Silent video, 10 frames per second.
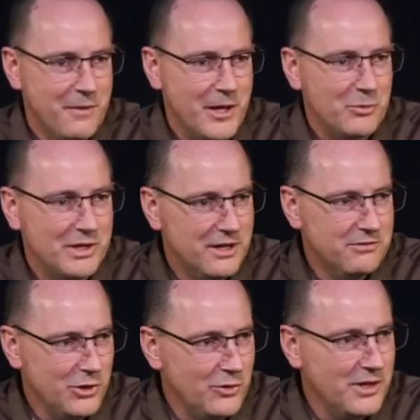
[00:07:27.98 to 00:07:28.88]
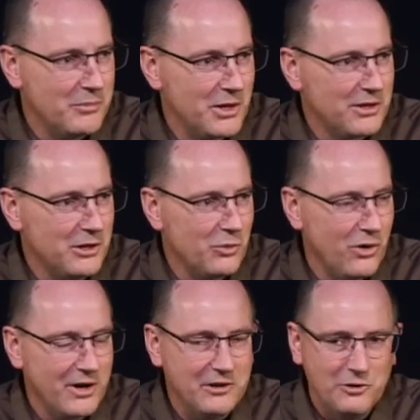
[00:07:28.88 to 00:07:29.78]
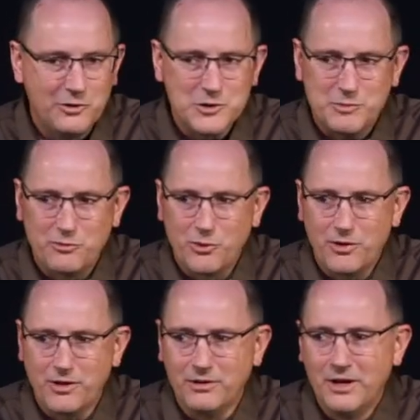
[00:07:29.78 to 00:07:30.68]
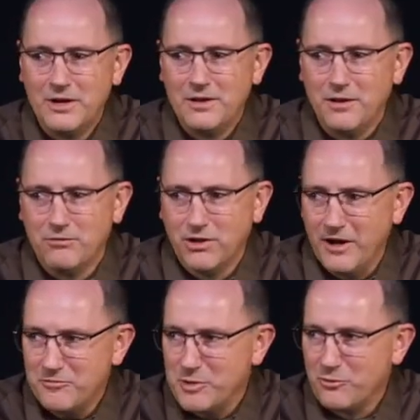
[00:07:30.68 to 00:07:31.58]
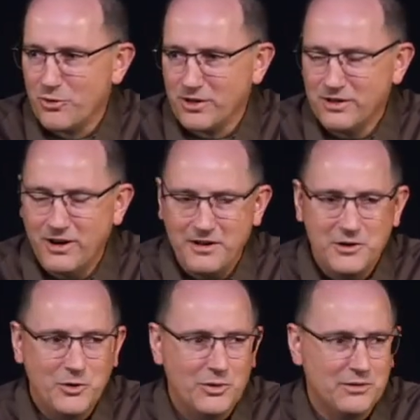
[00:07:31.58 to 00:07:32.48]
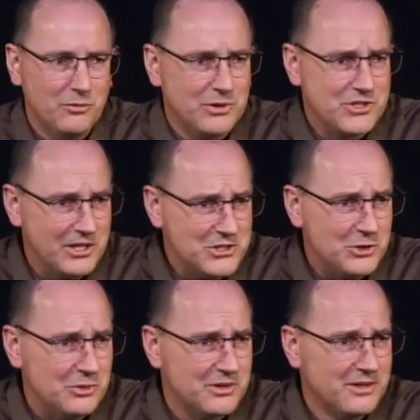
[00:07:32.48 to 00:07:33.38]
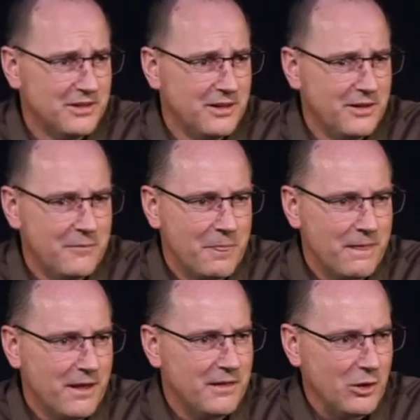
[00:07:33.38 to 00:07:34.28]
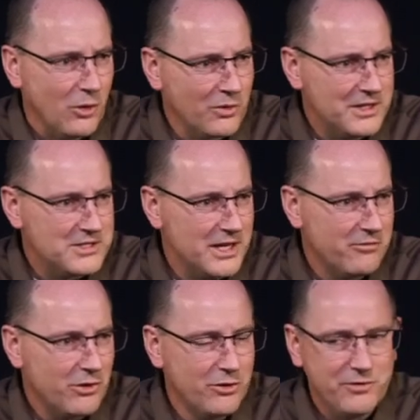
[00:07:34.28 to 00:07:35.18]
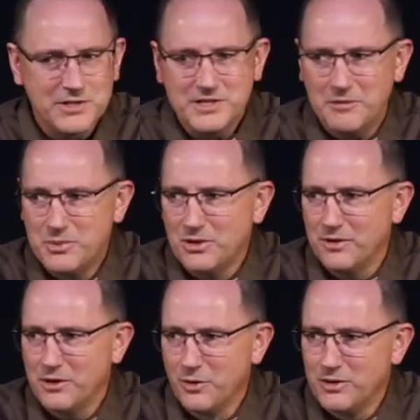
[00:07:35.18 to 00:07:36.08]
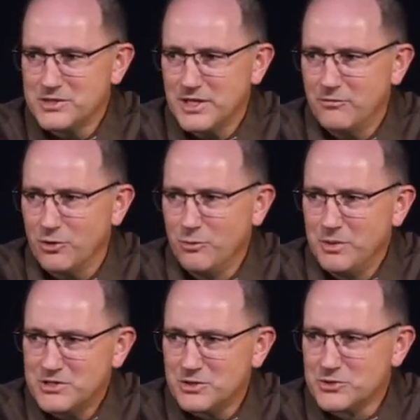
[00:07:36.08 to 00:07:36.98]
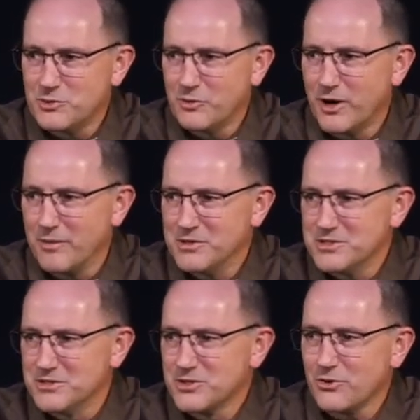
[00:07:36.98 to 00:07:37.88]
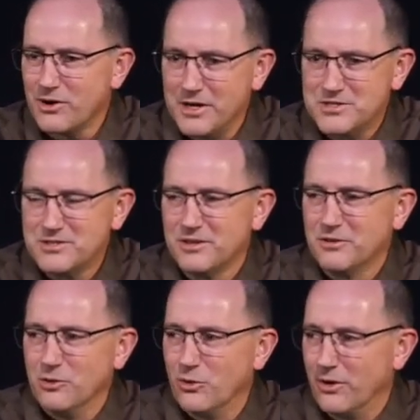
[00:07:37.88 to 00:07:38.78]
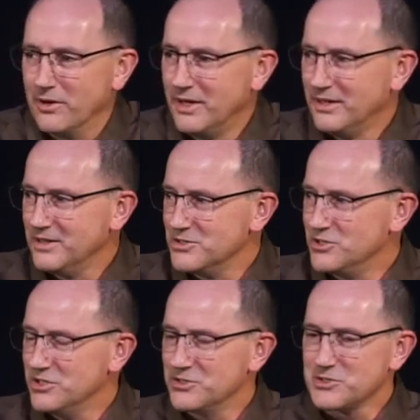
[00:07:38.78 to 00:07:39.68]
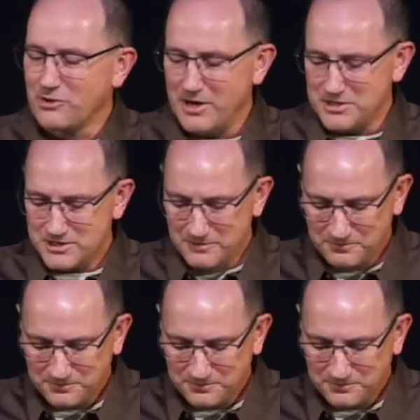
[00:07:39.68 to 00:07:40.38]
and would give you the ability to walk in newness before the, of life before the God who would, will judge you. And the only Savior who fits that bill, the only Savior who meets those requirements is Christ the Lord is Jesus Christ.